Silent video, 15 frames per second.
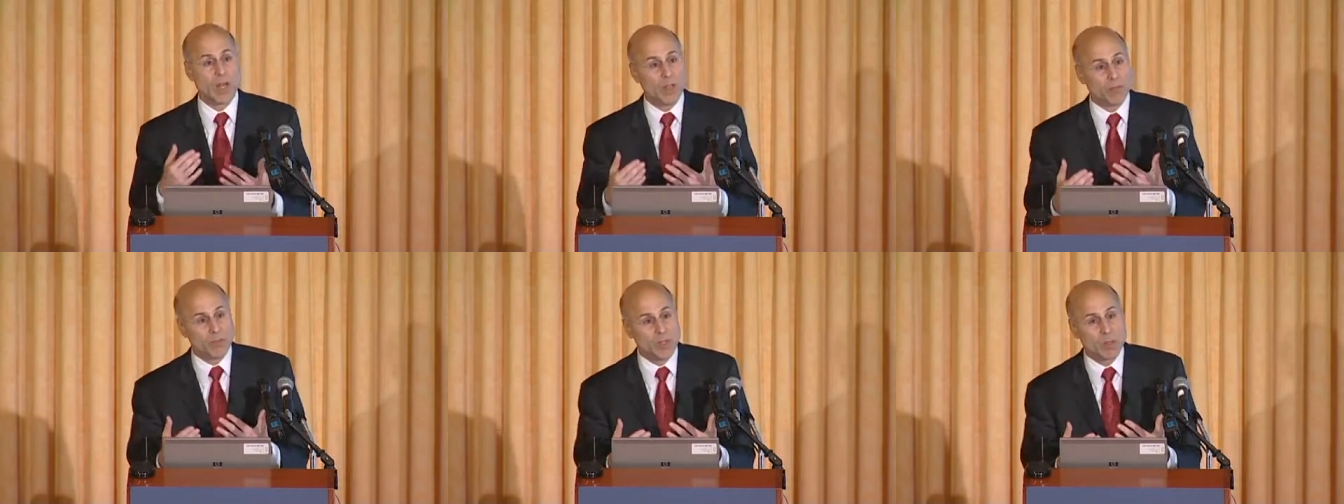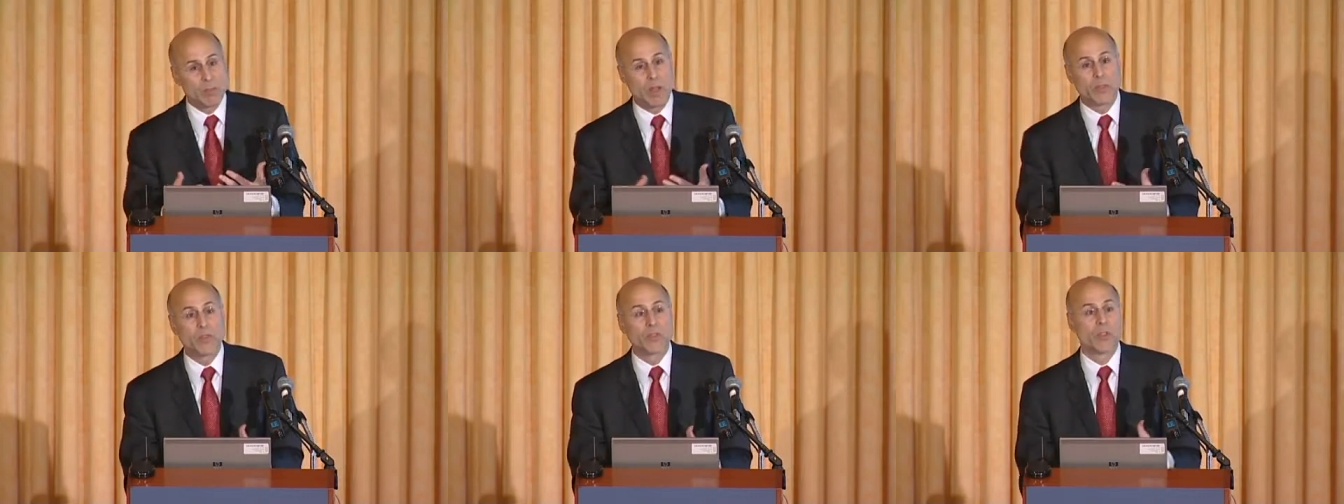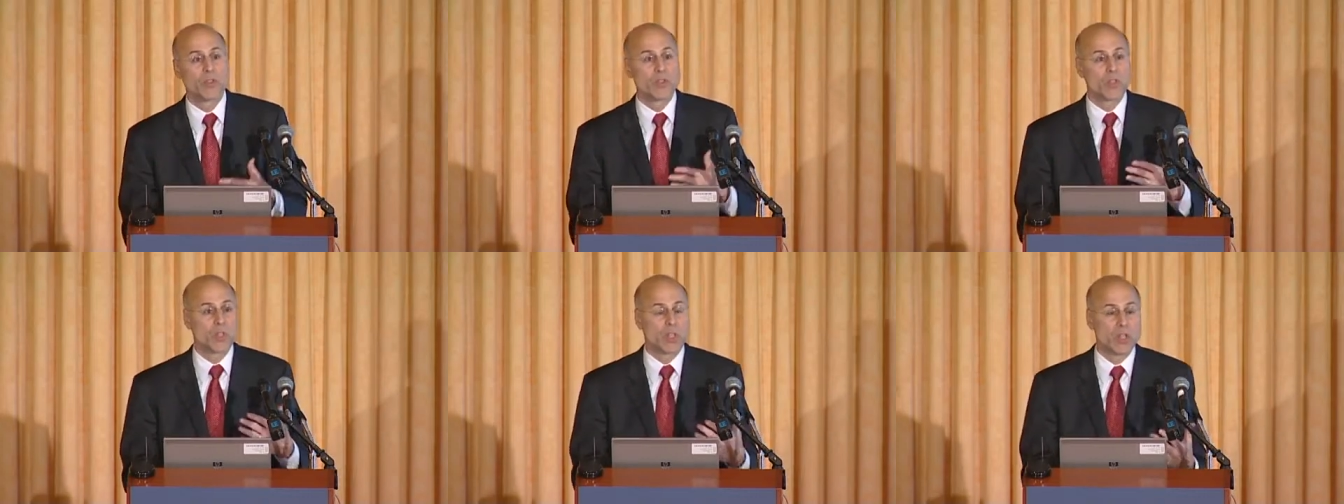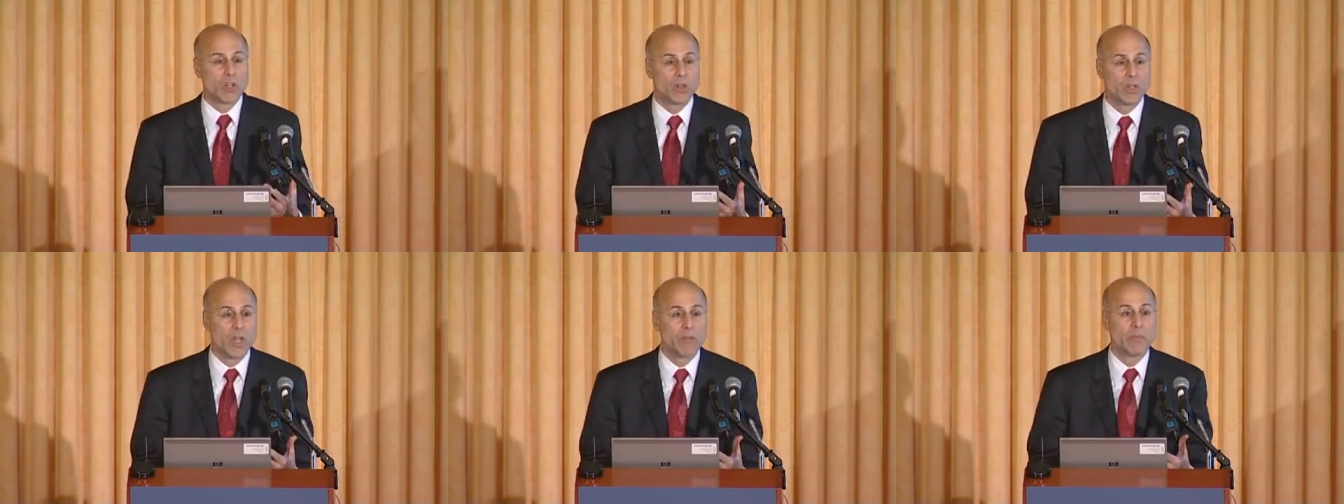how do you feel about this? Is it
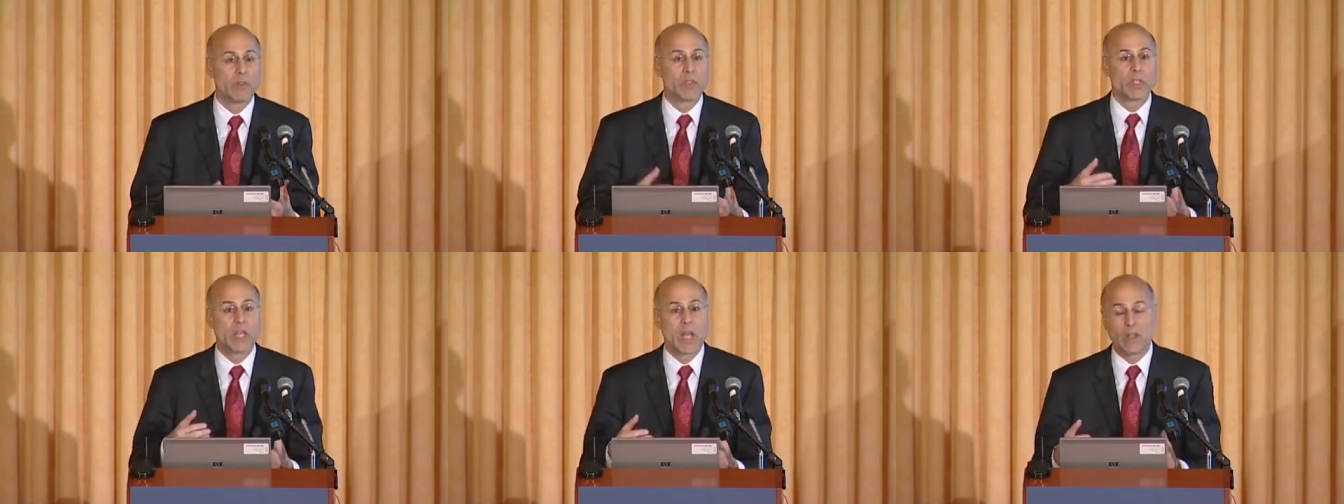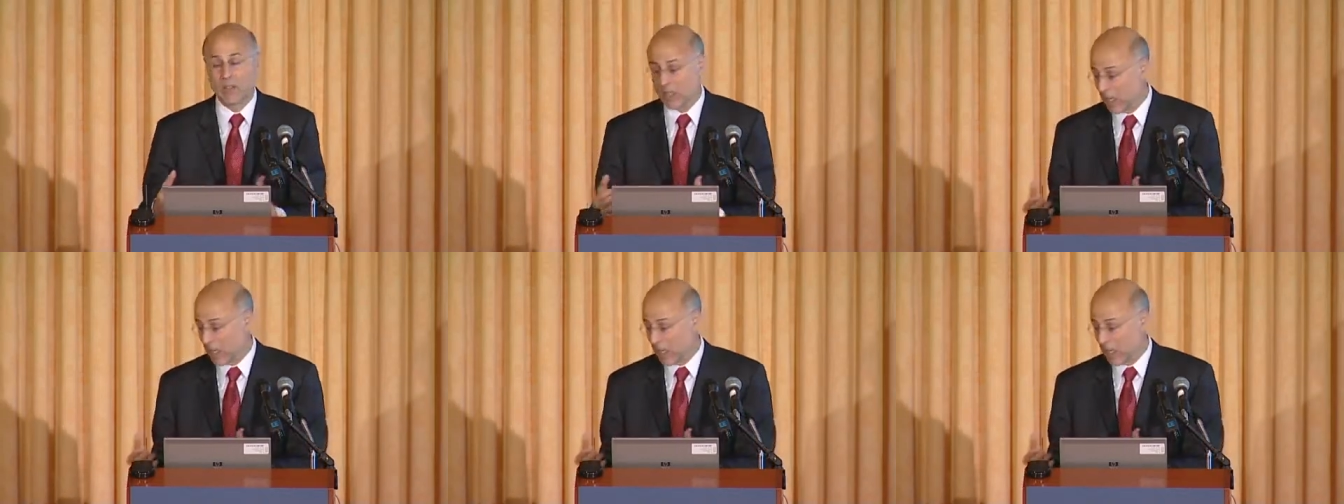secure enough? Is it not?